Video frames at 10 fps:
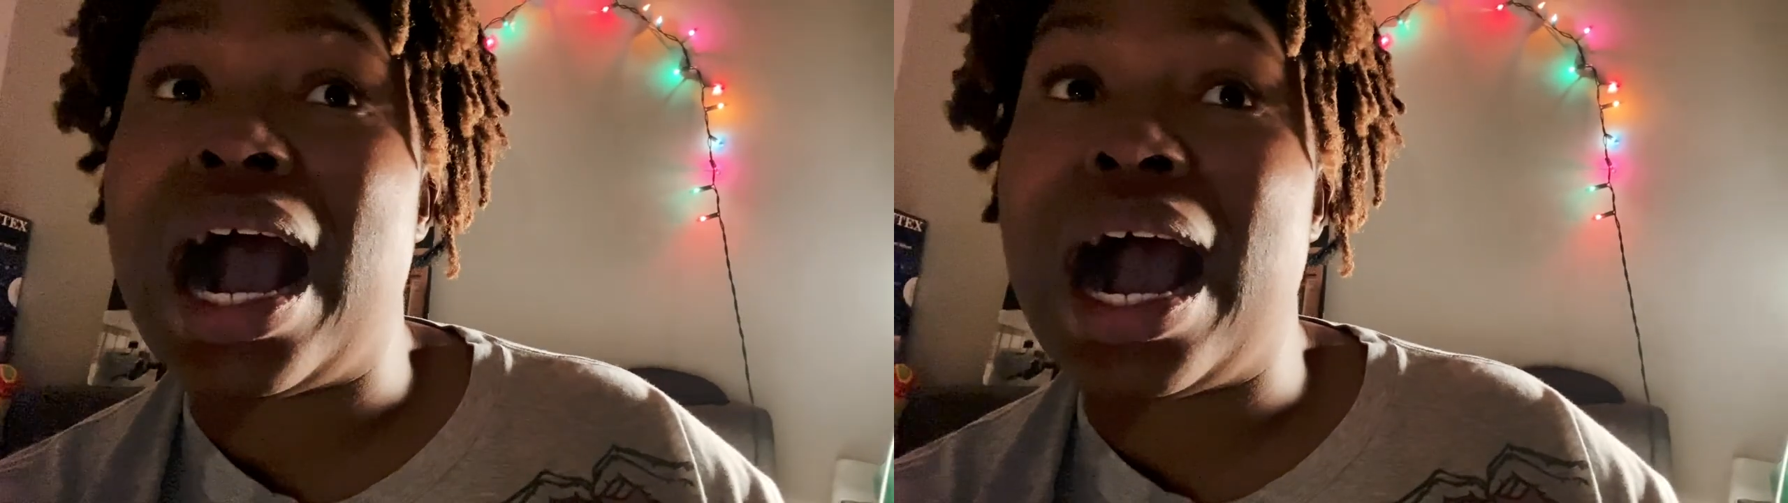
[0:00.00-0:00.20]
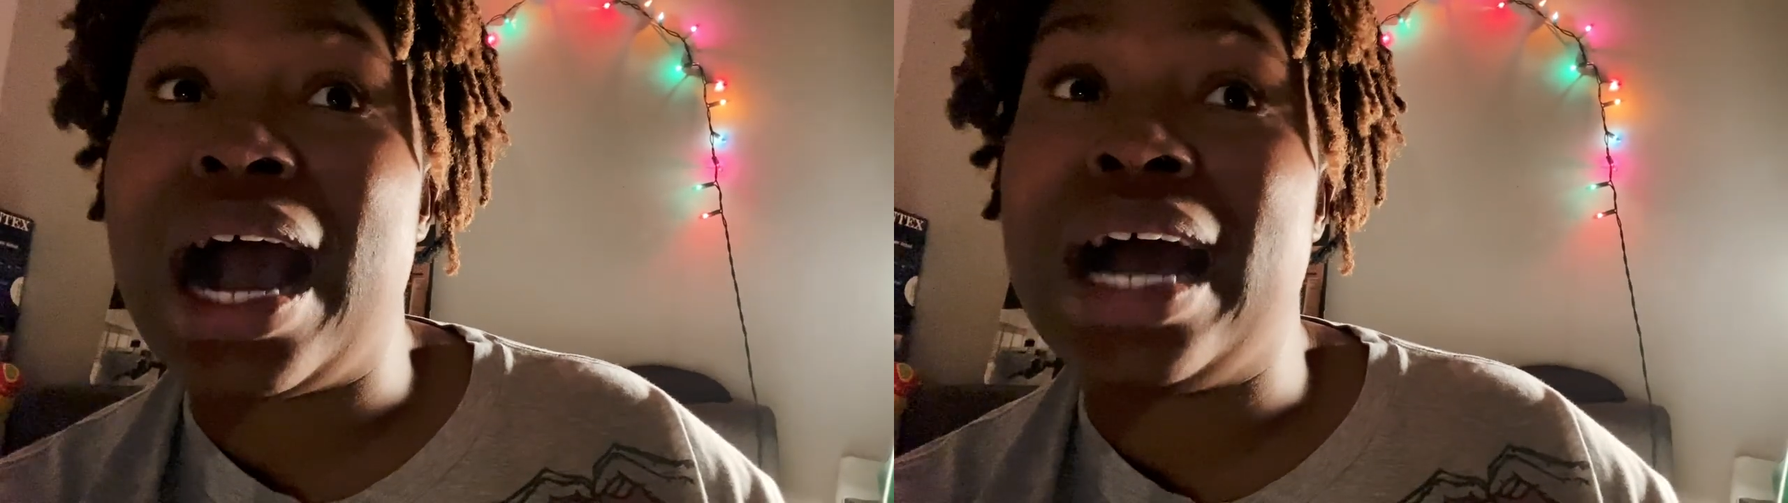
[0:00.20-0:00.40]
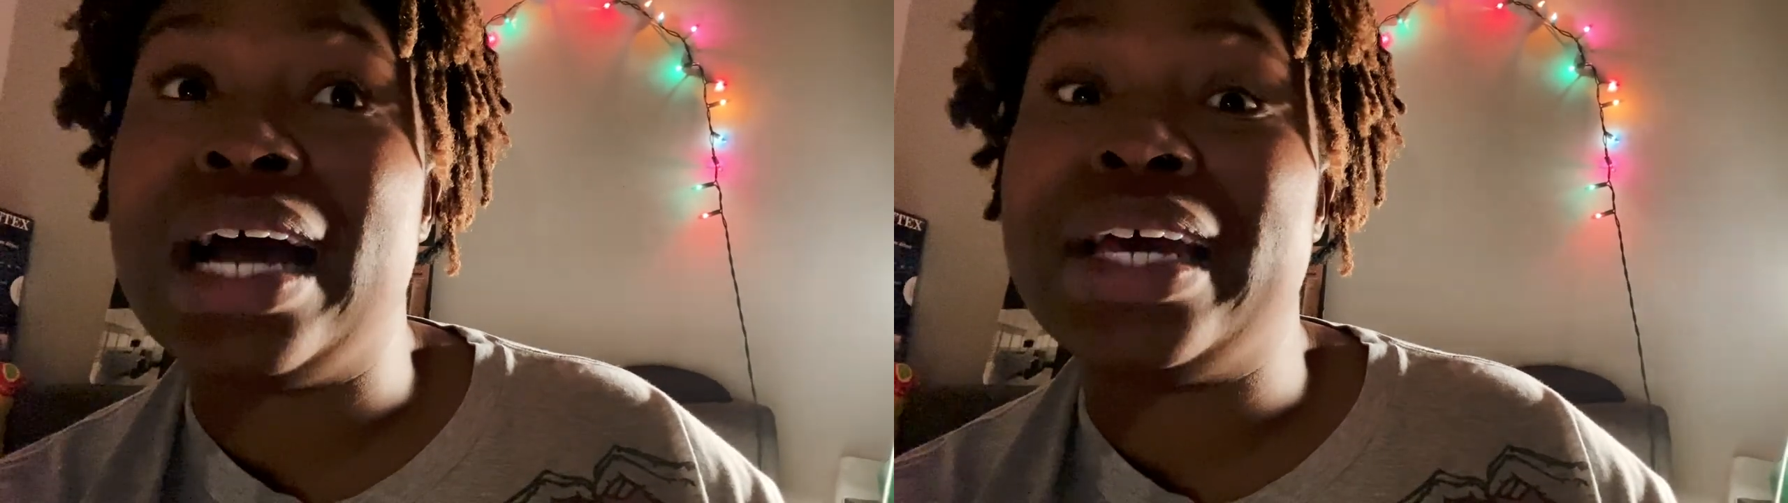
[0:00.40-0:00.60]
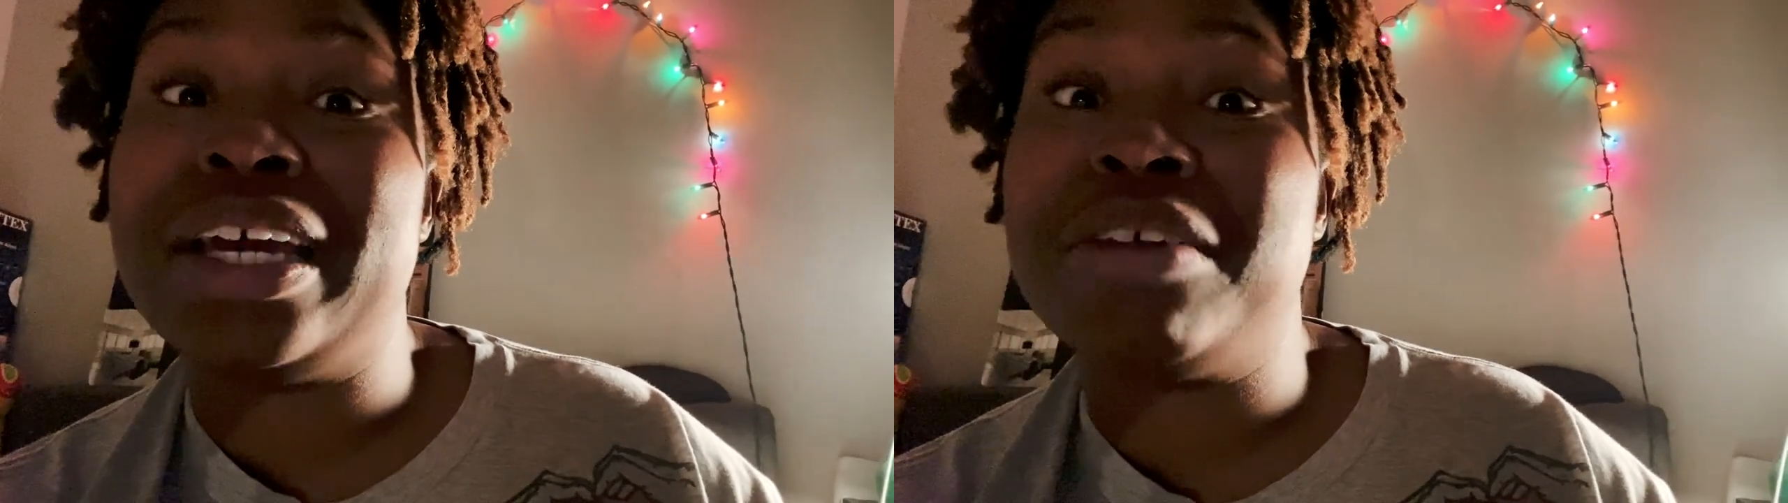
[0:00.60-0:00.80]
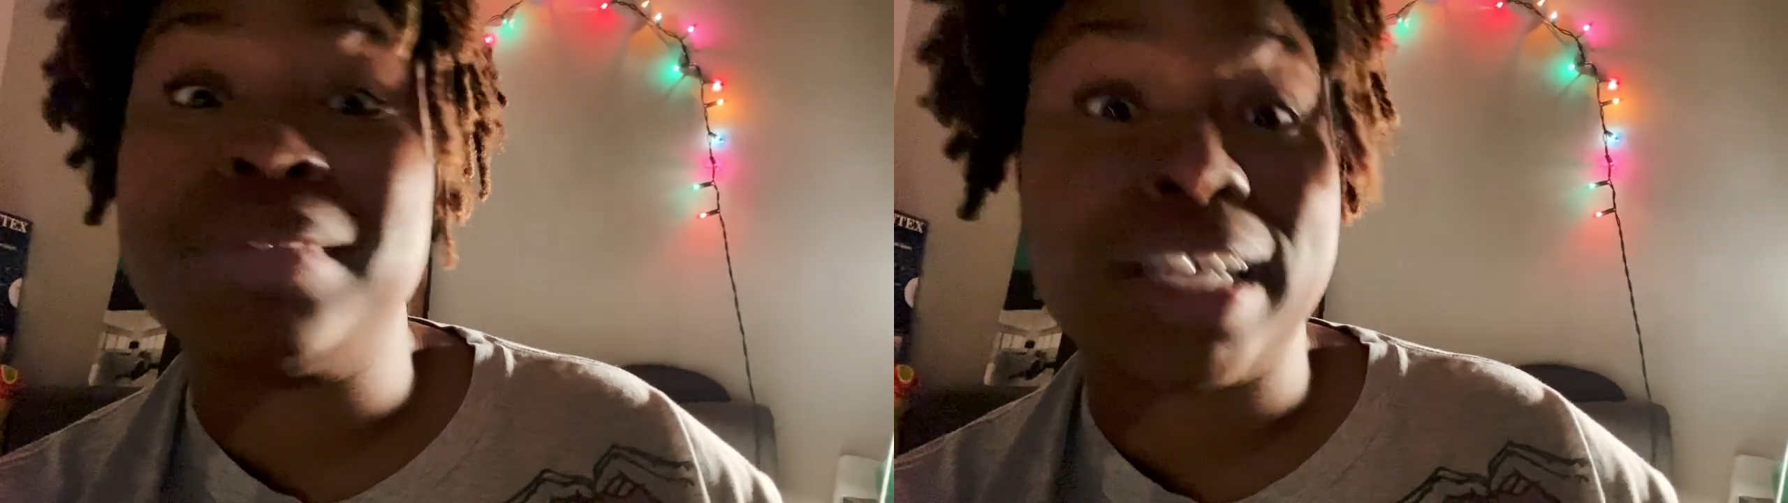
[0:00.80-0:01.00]
I
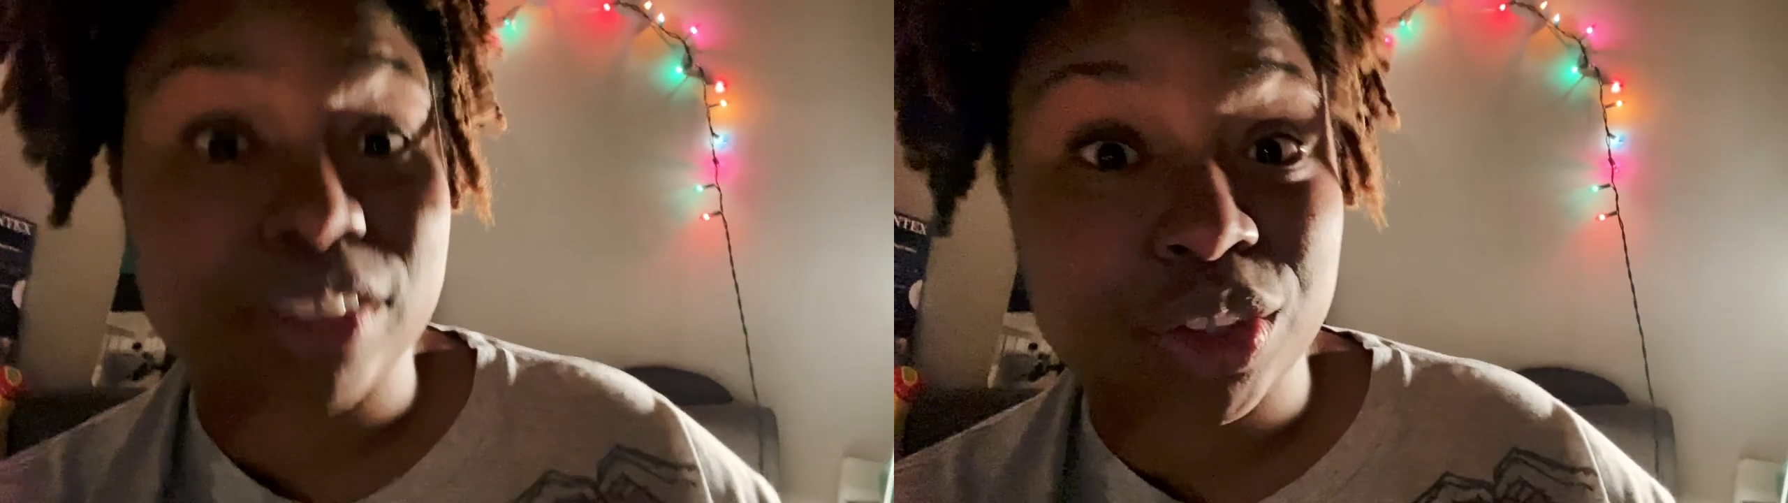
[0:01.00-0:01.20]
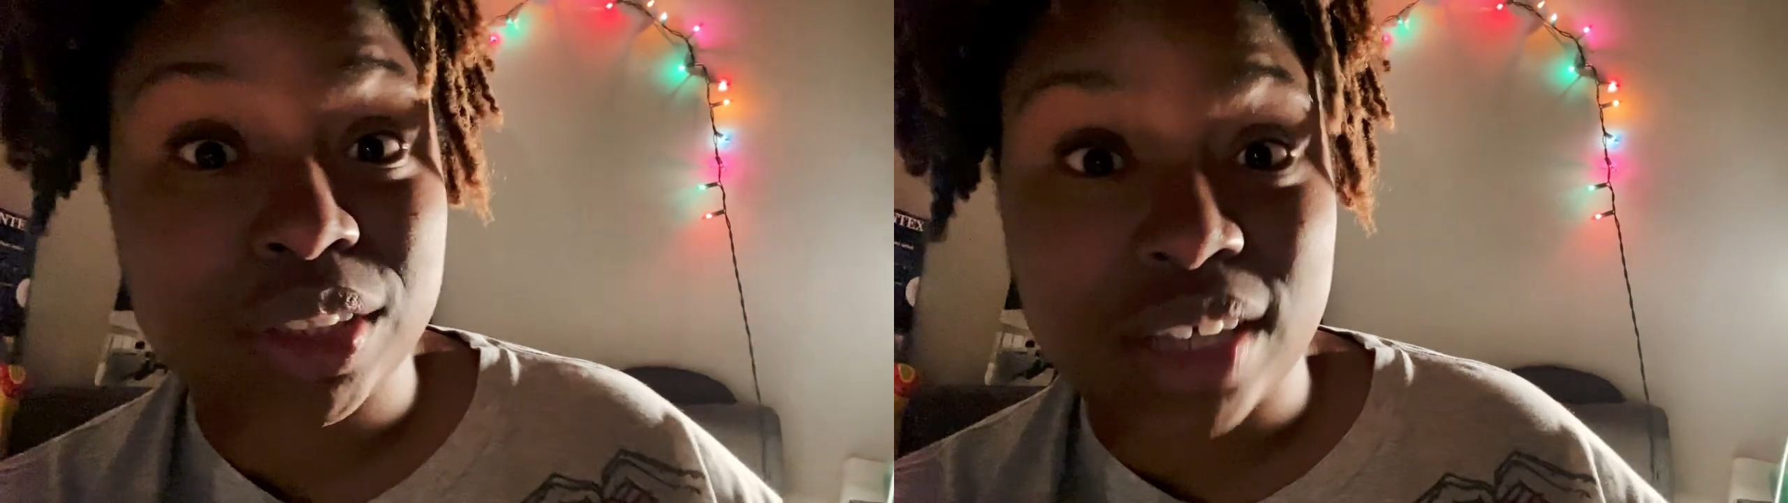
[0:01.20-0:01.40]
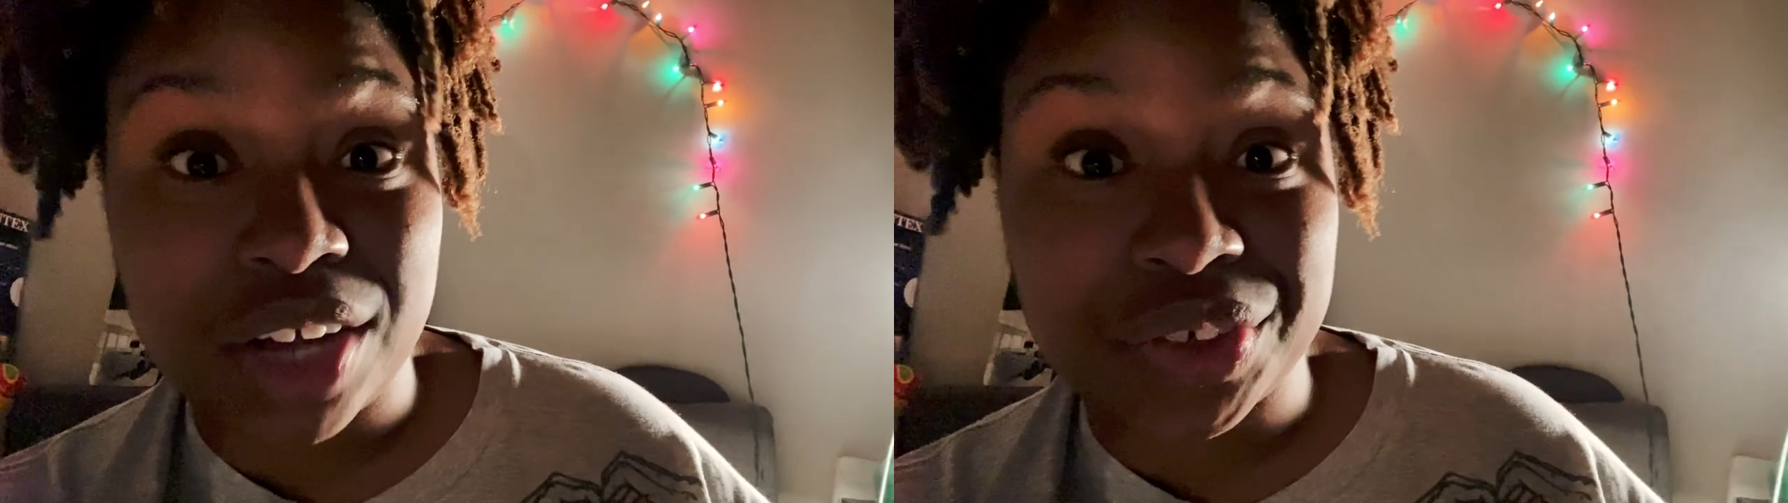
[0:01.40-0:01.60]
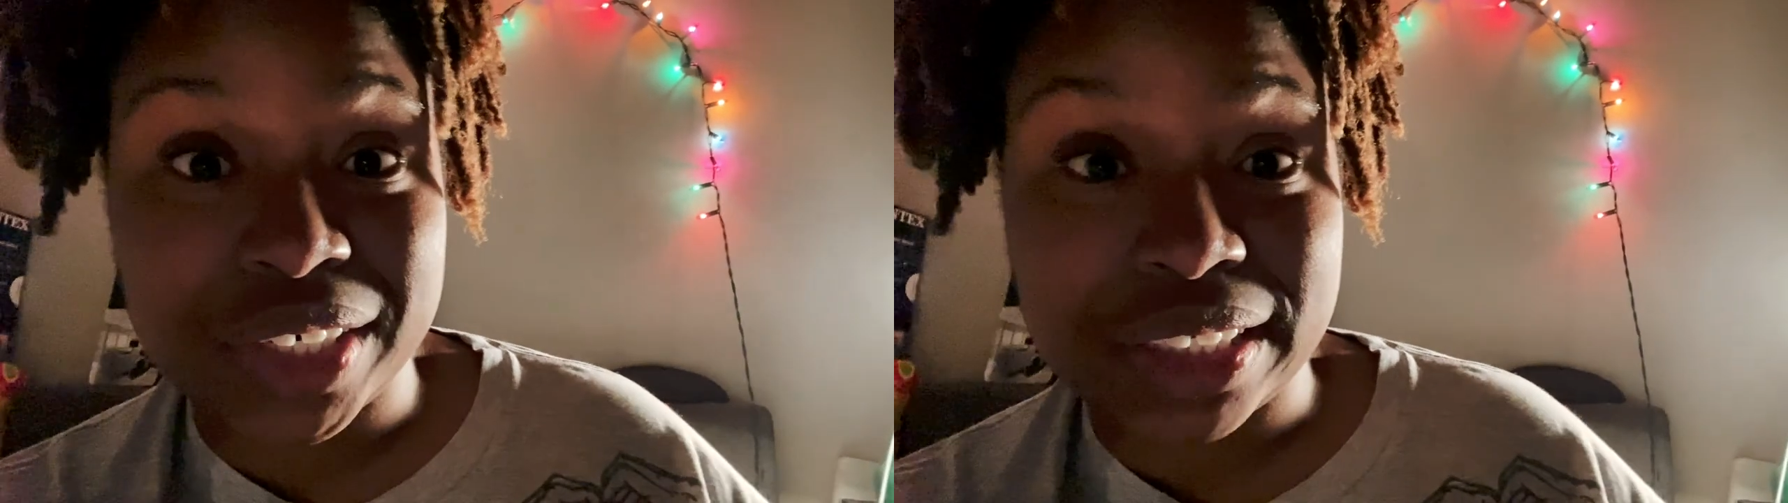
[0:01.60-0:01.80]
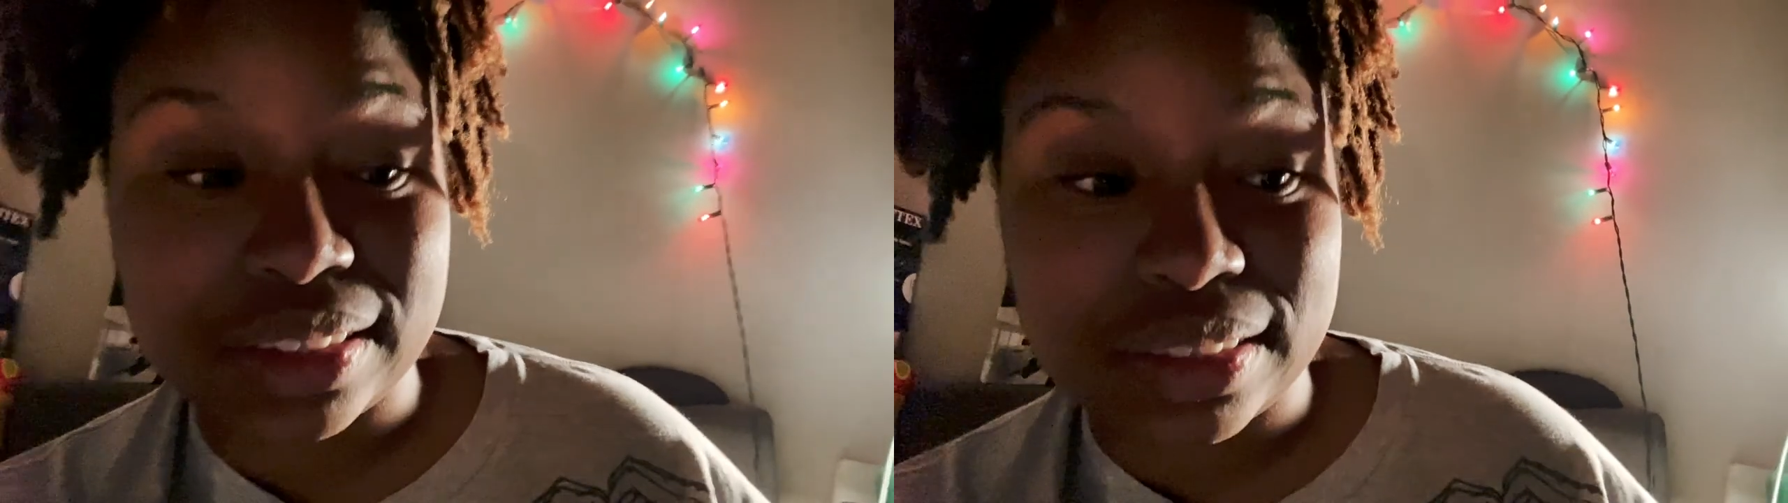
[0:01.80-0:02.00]
am lactose
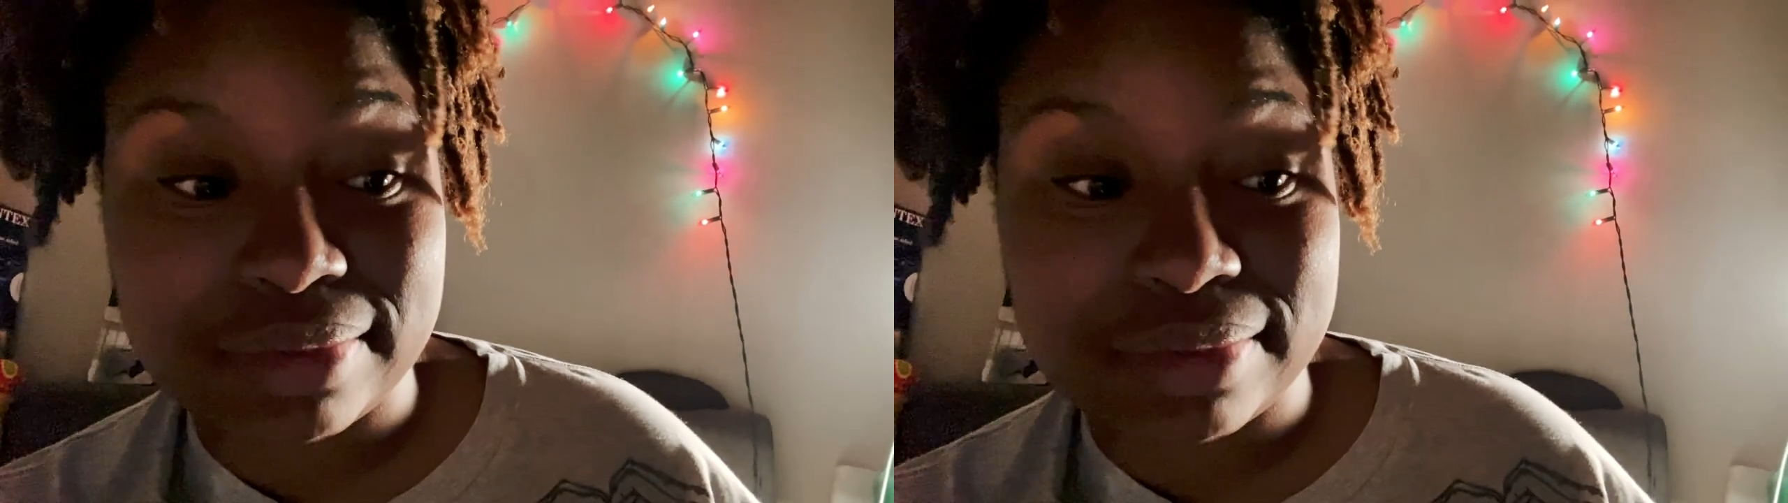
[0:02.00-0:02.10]
intolerant.